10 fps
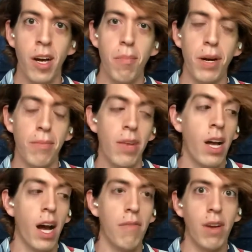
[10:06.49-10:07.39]
But
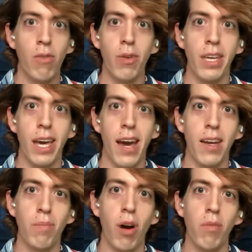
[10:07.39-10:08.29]
I've never really had any
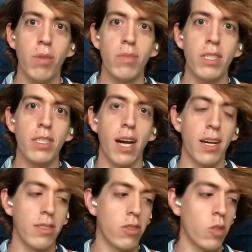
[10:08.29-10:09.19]
problems. These
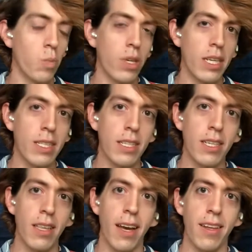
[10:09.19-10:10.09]
guys are super easy.
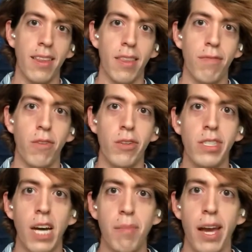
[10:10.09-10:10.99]
Like the first
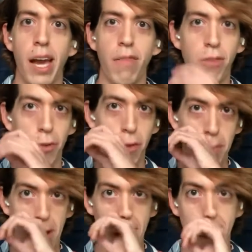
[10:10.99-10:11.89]
time I ever
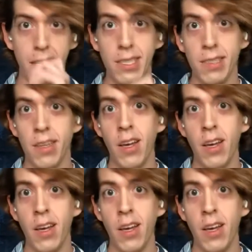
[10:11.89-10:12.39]
repotted this,